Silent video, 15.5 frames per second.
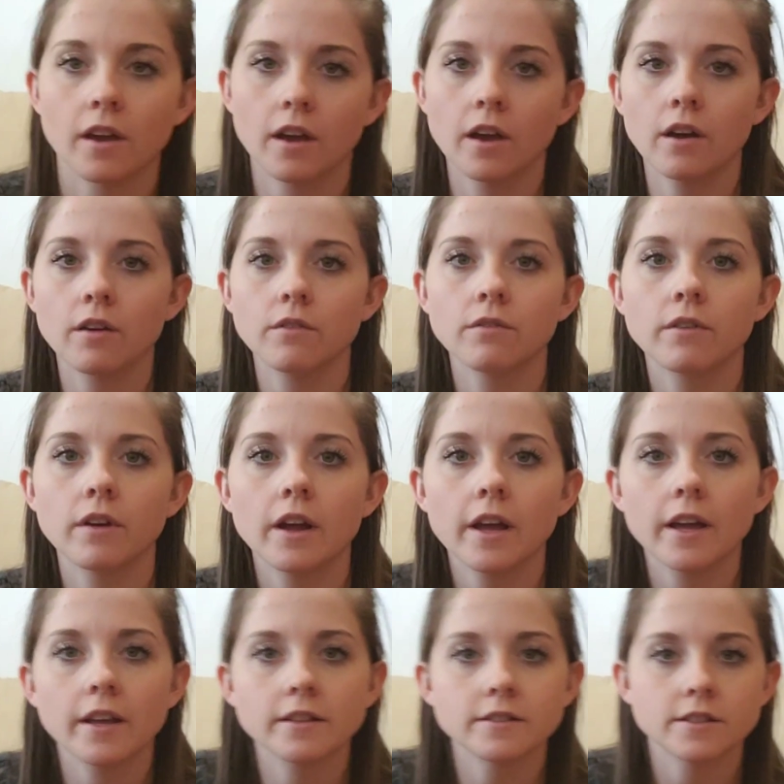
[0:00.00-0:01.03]

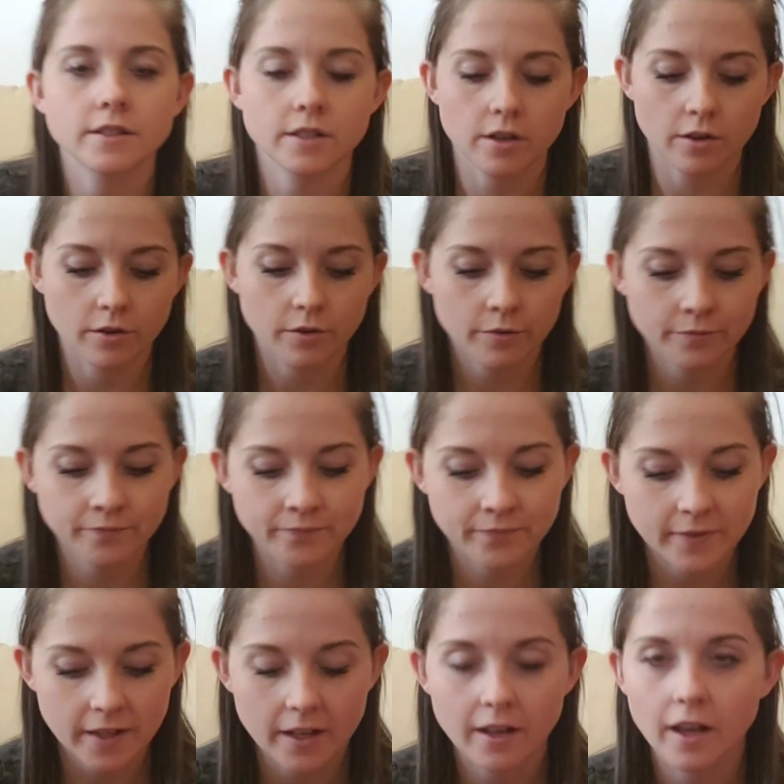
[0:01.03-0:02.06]
Alright, so
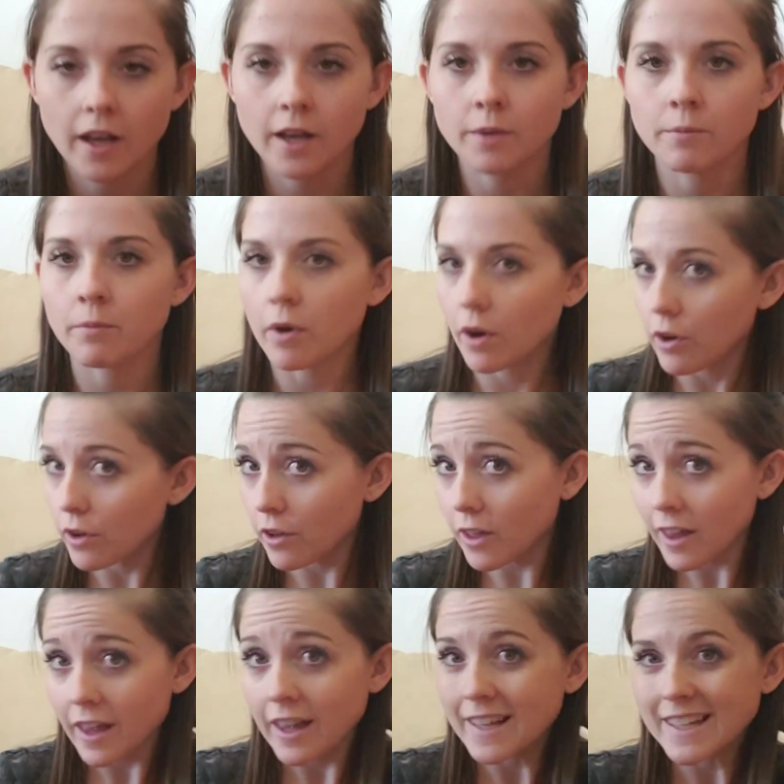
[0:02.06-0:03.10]
I'm all
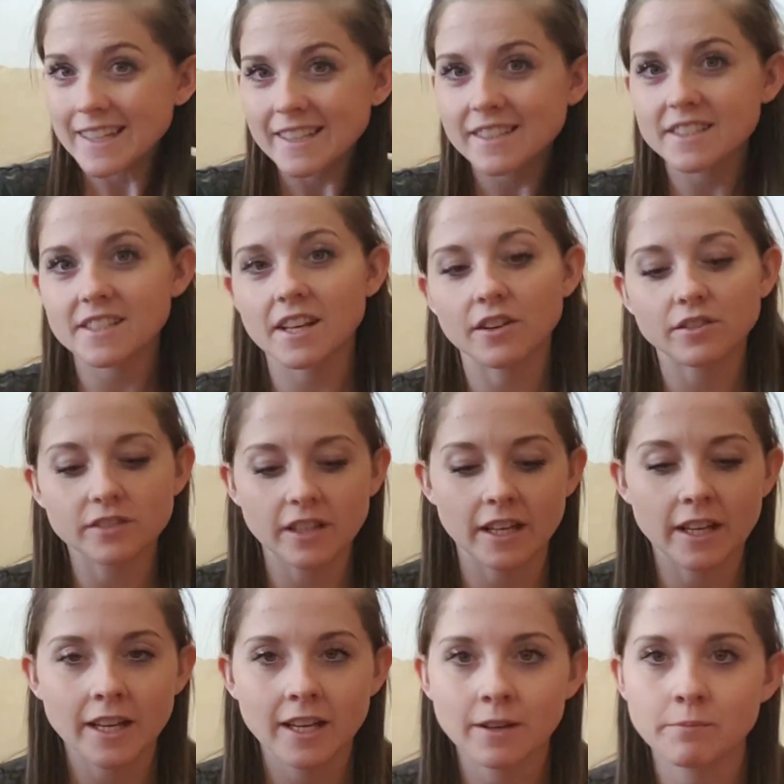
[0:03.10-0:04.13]
settled
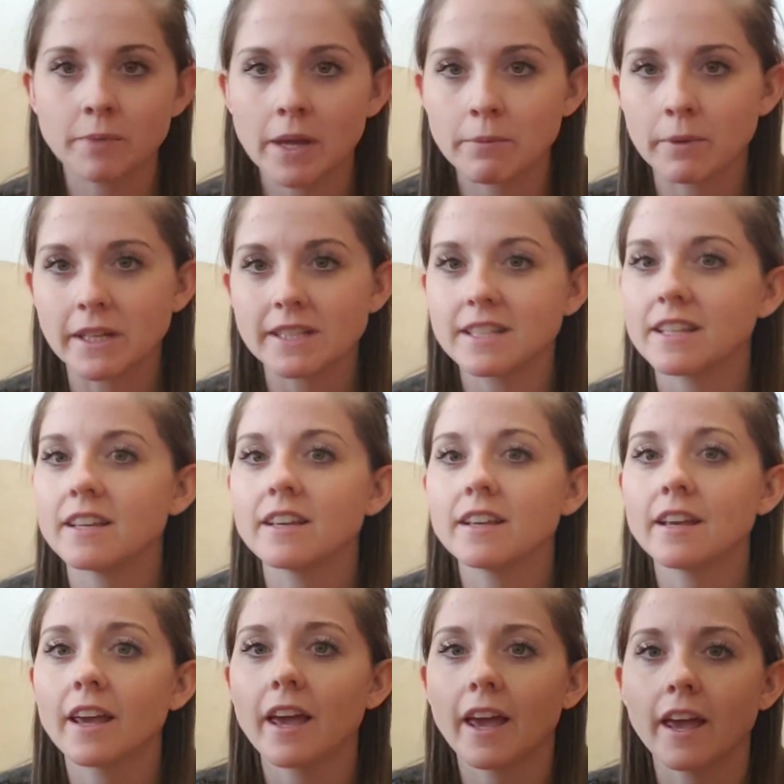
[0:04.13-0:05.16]
in, made my
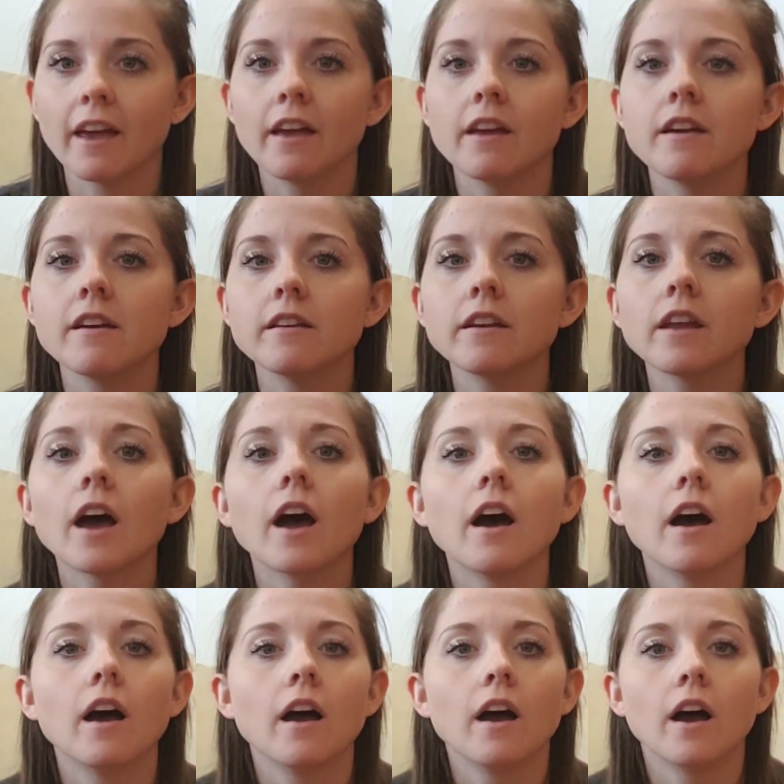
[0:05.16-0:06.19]
tea, and
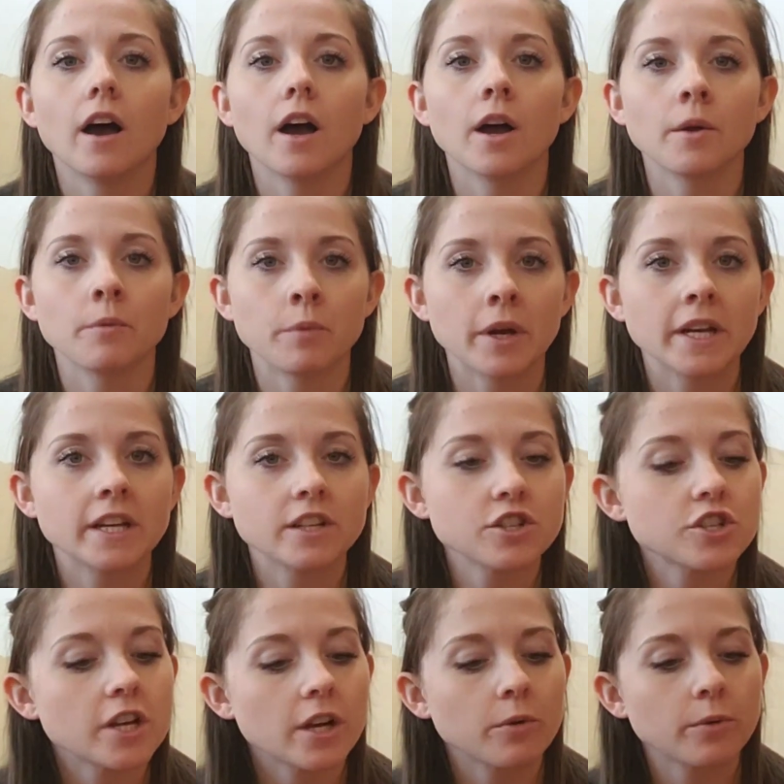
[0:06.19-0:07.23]
I'm ready to
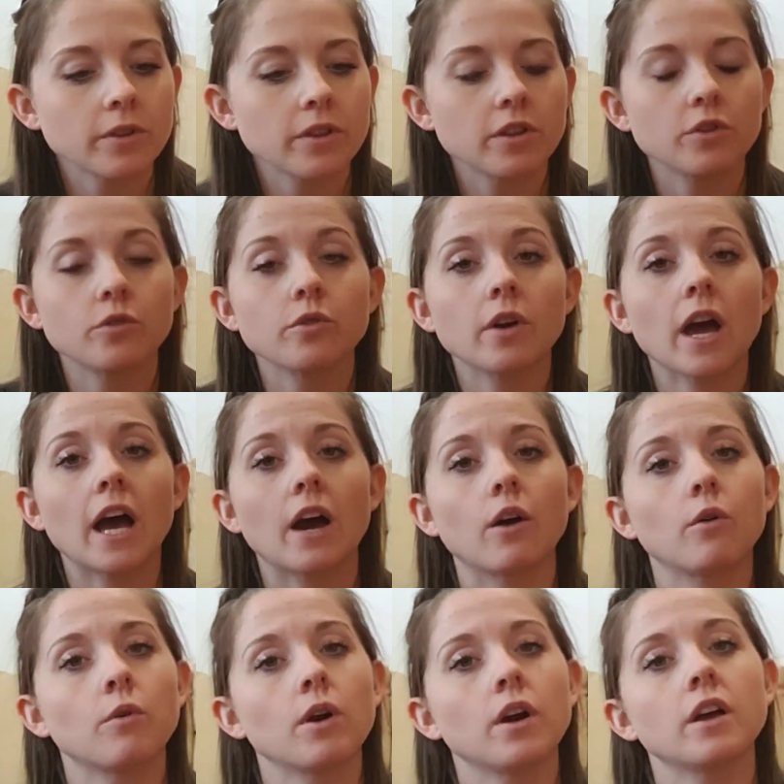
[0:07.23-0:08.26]
share with you
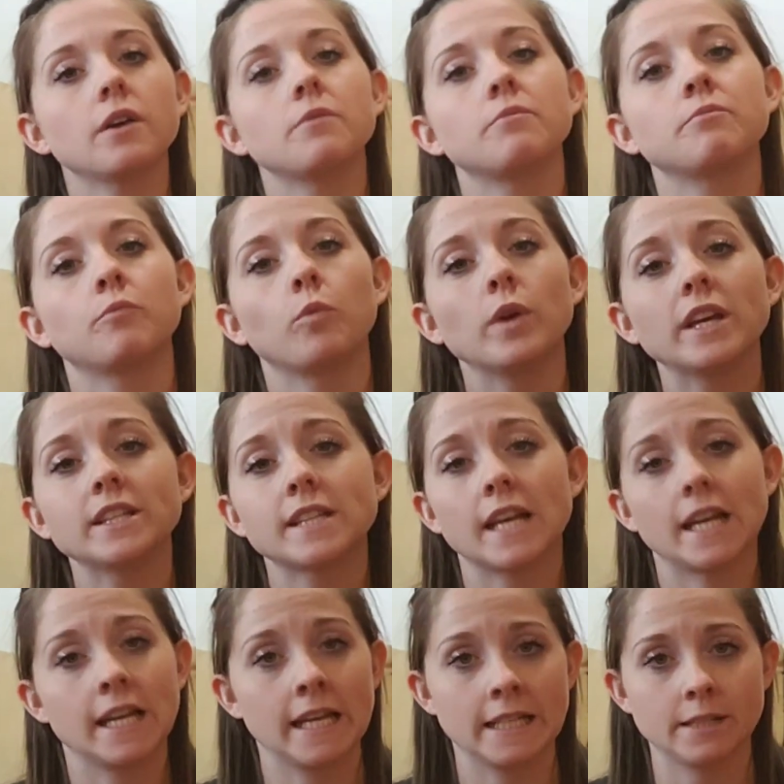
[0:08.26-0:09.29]
how week
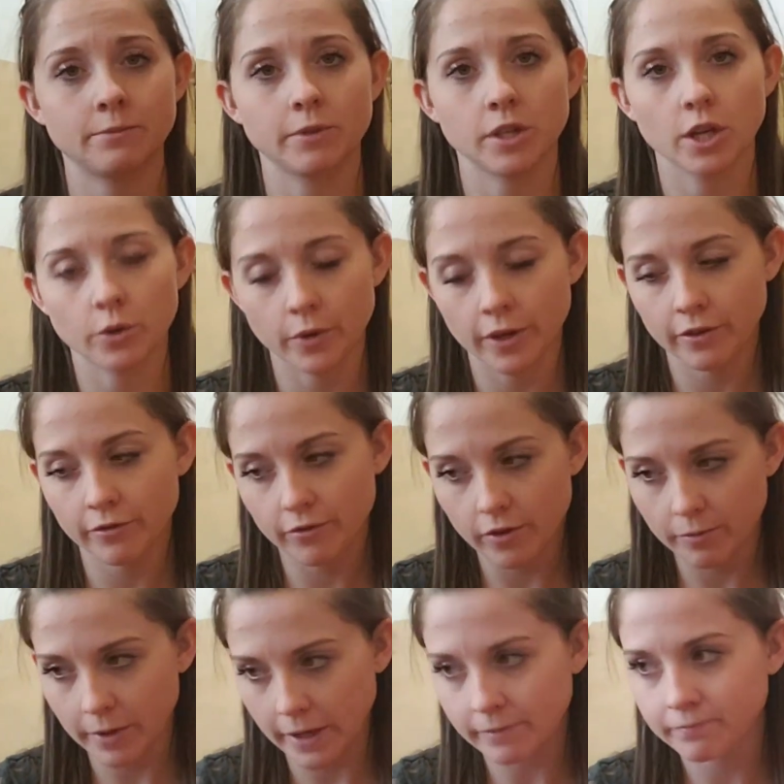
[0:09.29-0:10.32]
10 has been going for
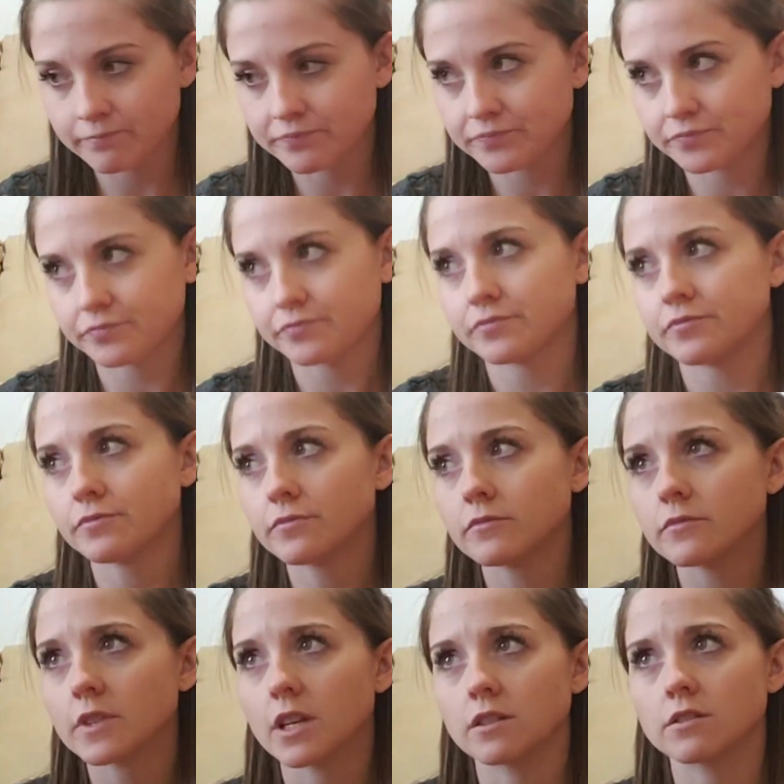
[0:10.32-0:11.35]
me.
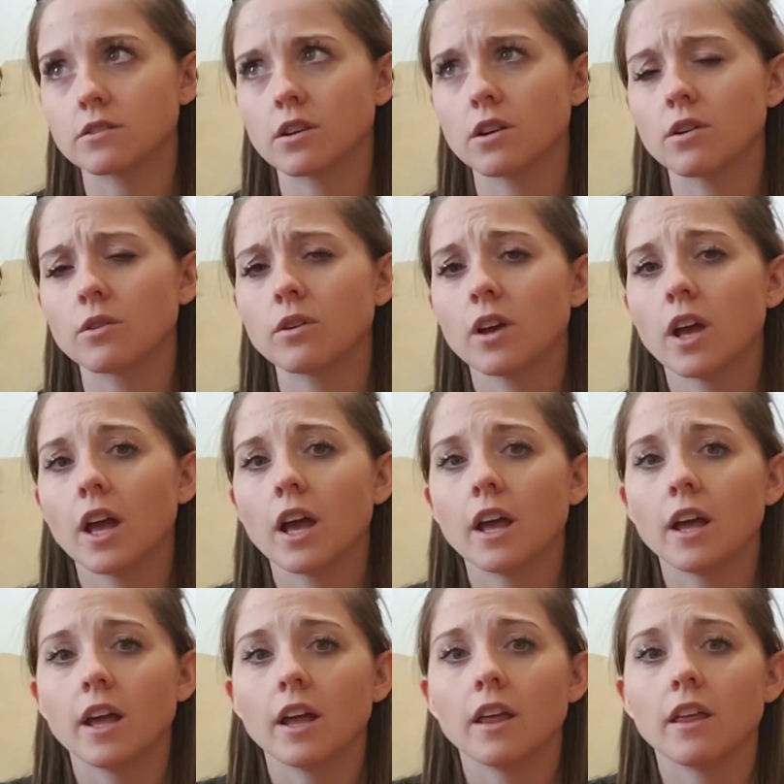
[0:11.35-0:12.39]
So,
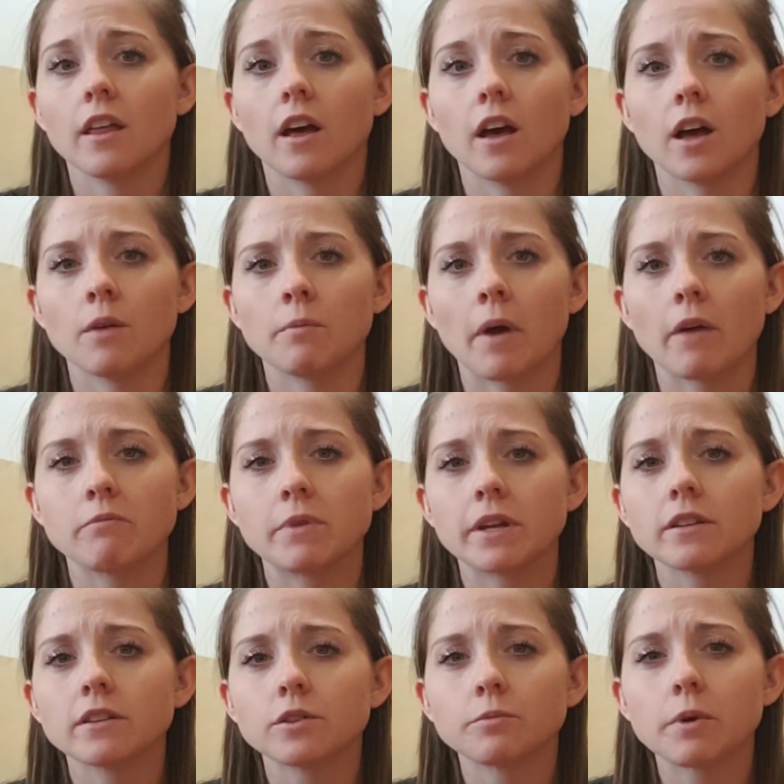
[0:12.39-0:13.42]
I've been
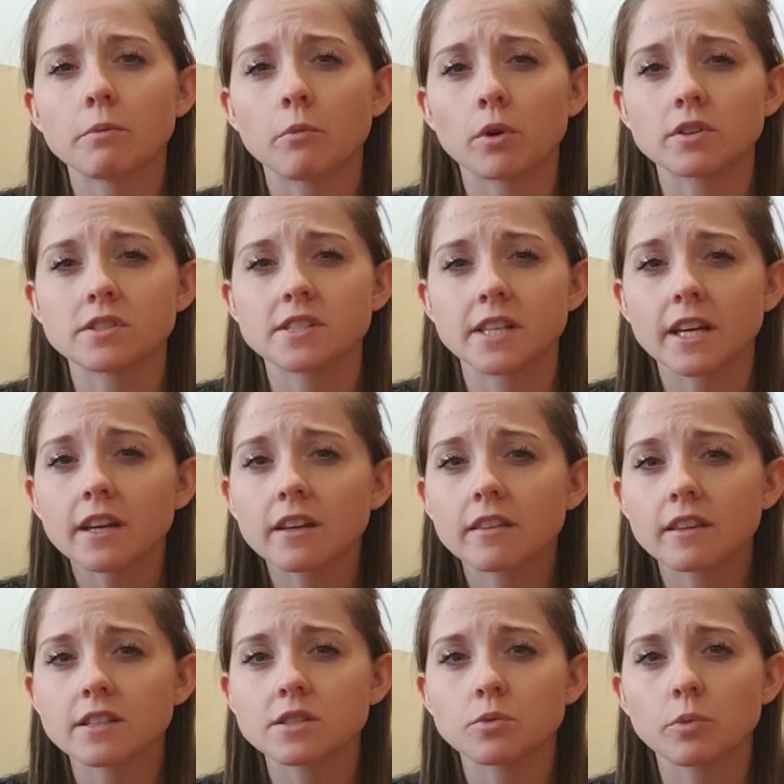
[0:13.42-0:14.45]
a little bit more sick
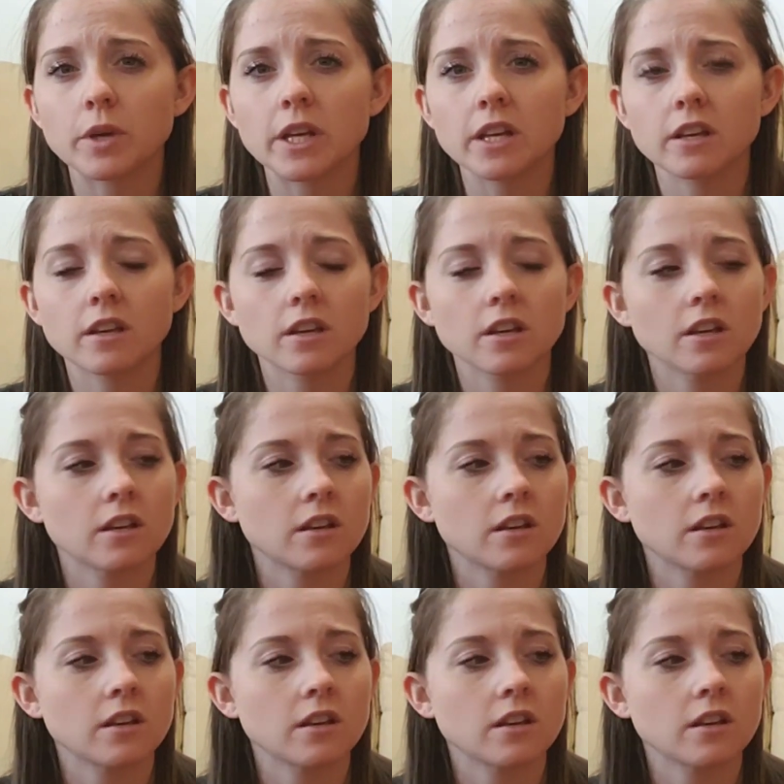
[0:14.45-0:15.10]
this week.